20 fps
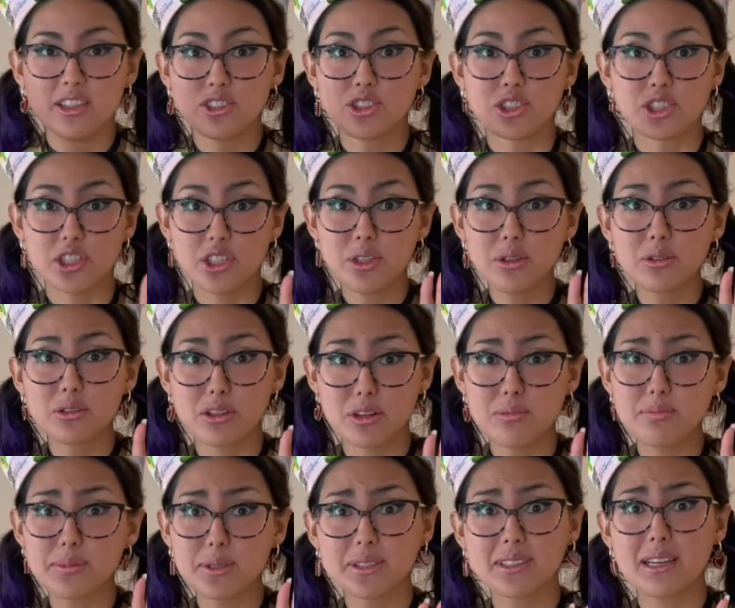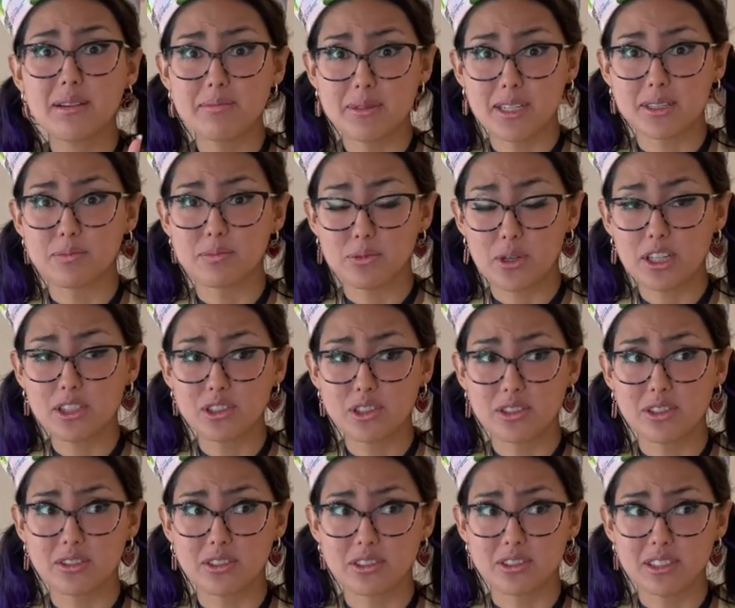chill don't put that much pressure
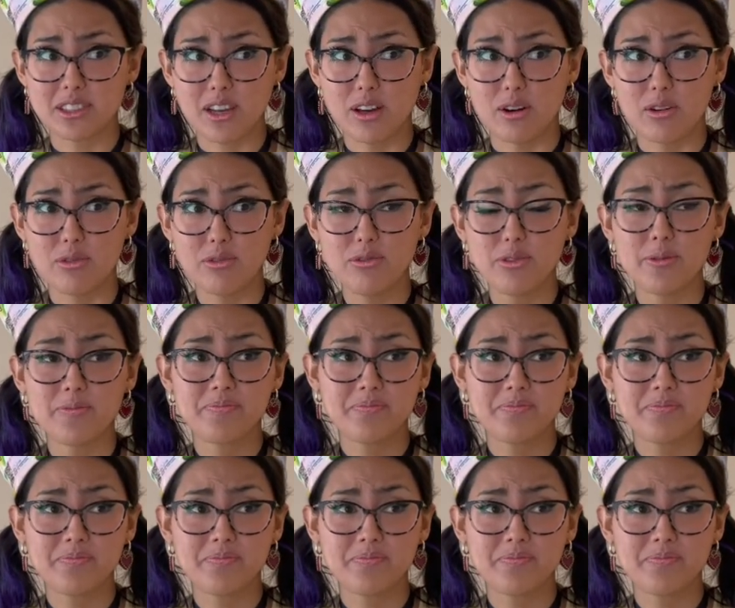on yourself